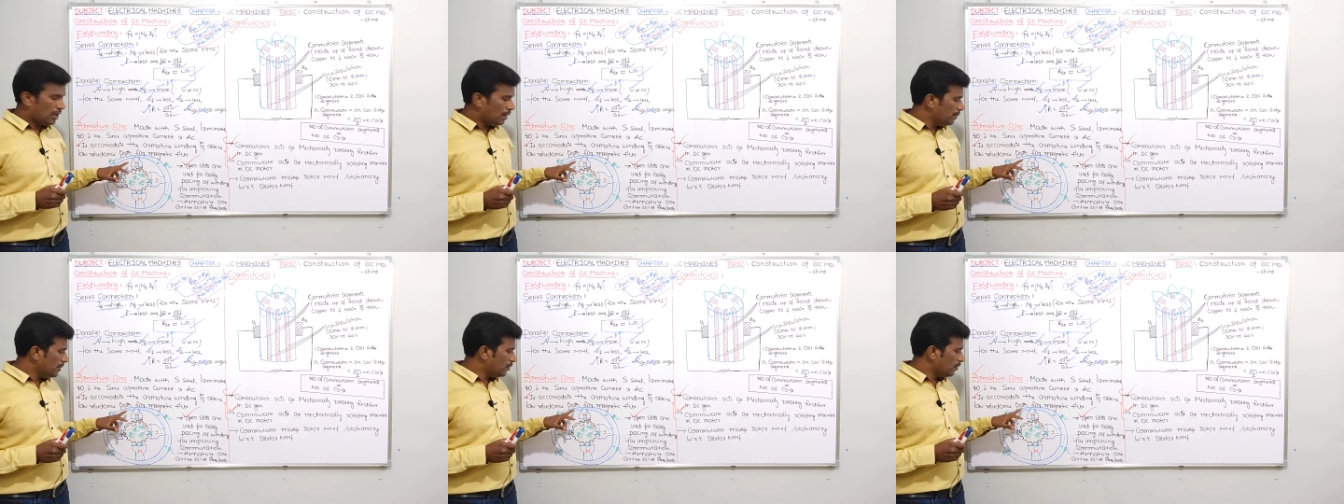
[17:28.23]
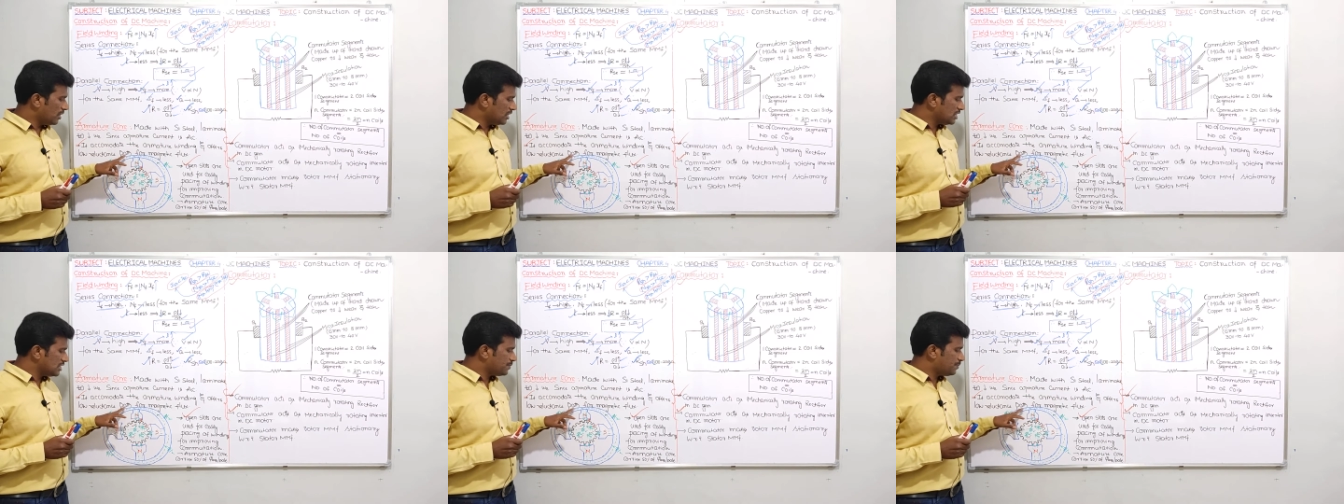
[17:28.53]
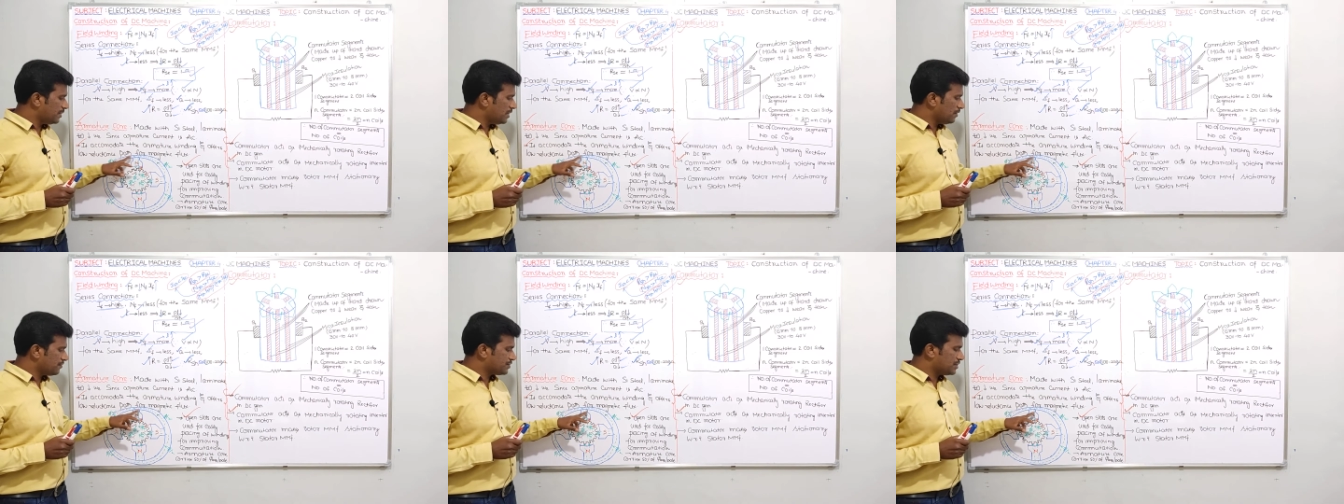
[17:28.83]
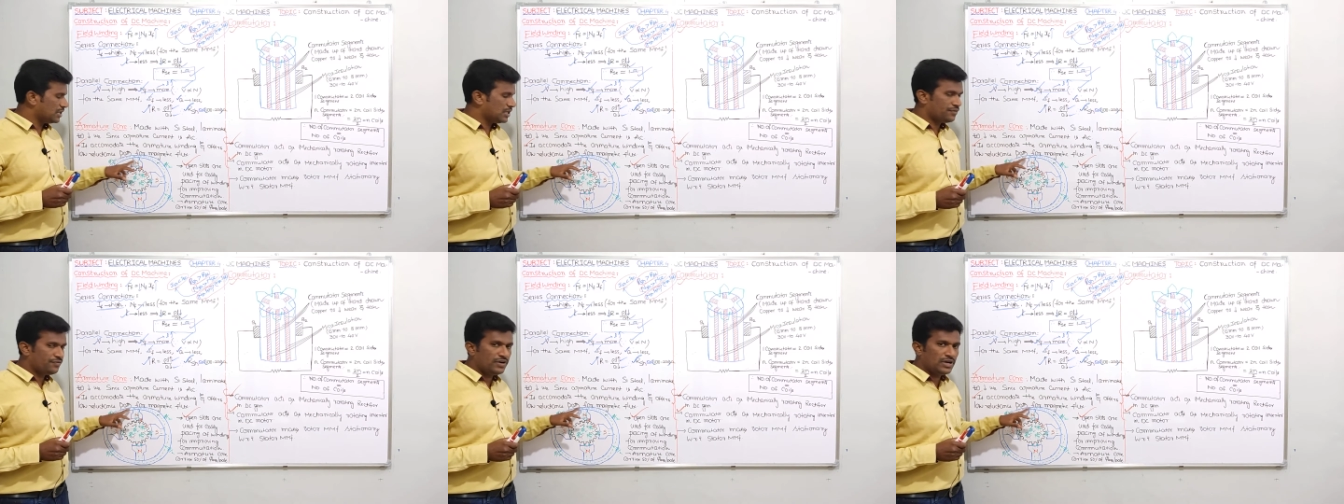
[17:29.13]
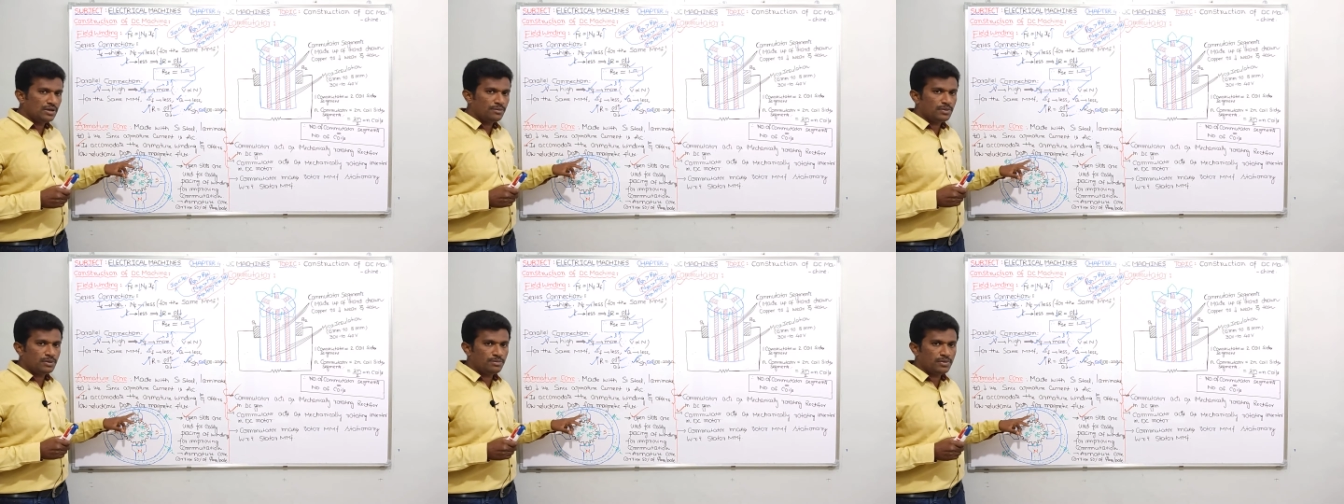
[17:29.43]
I mean, what is the speed of stator
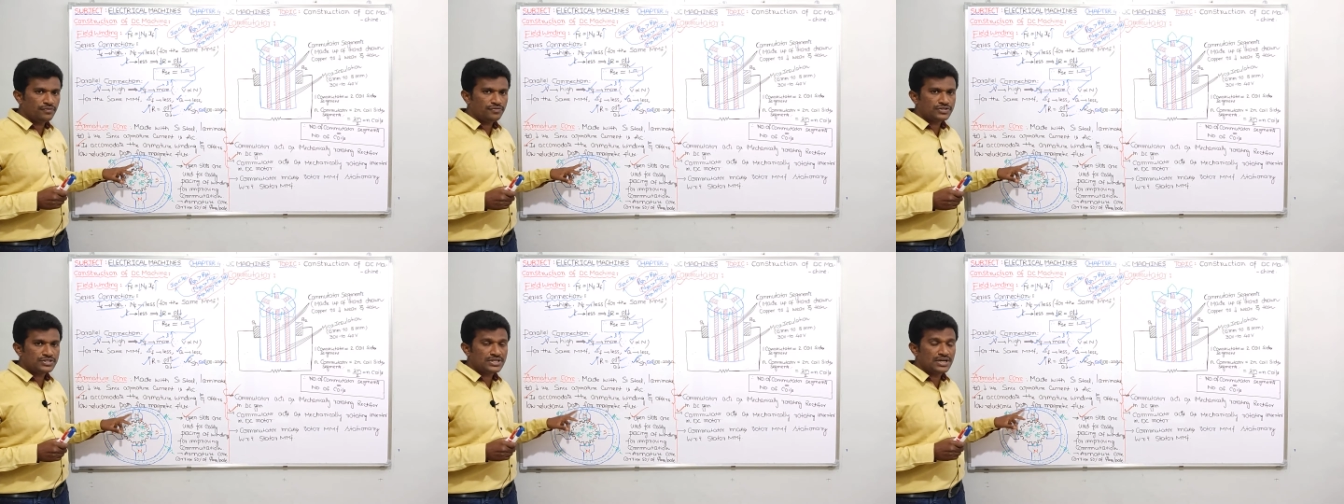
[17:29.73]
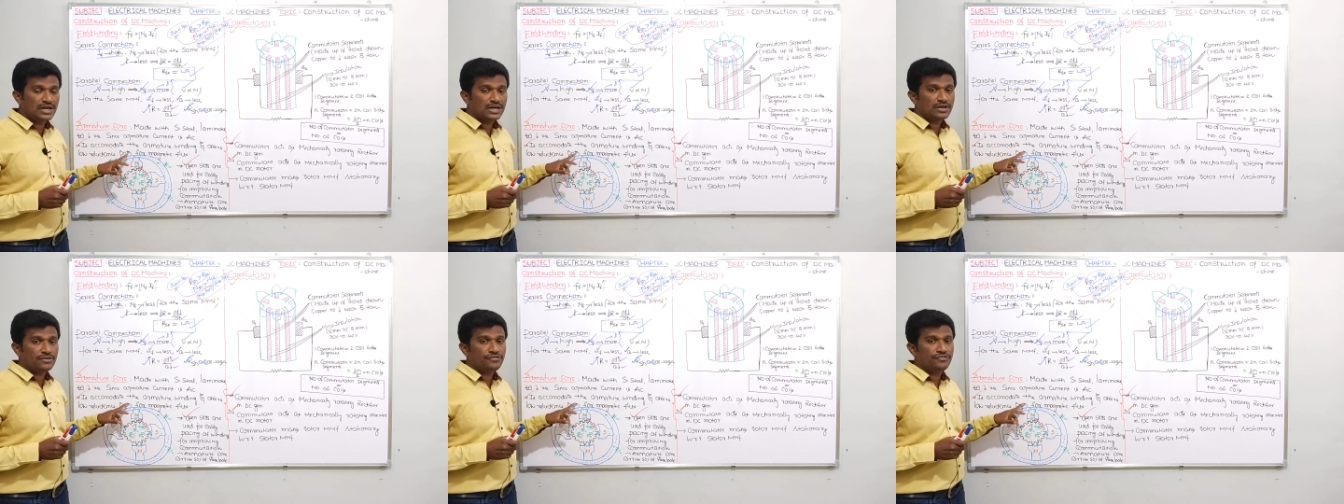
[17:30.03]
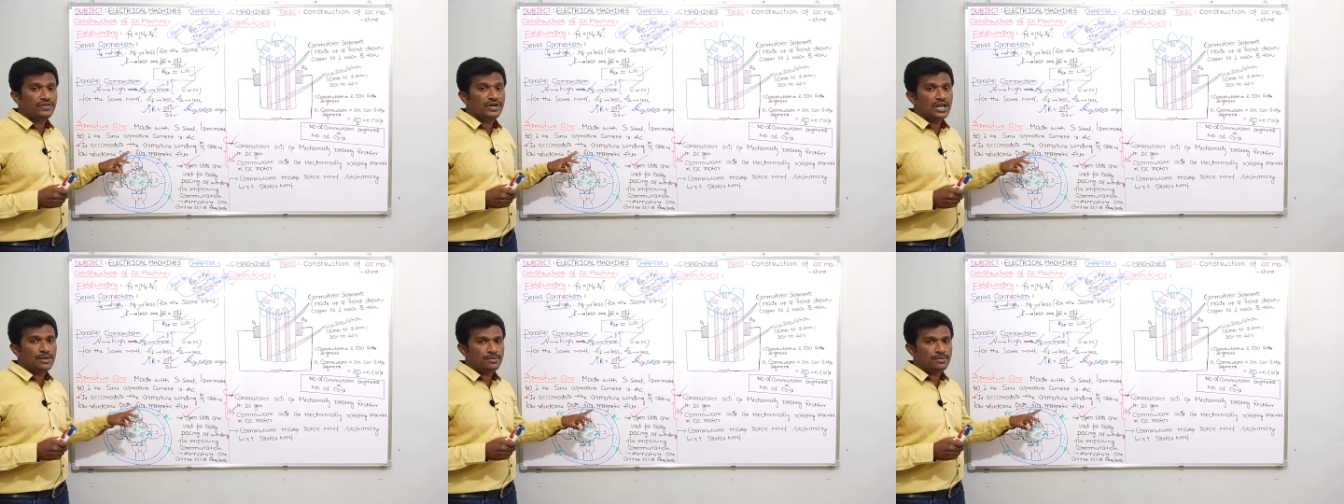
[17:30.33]
field MMF? Stator field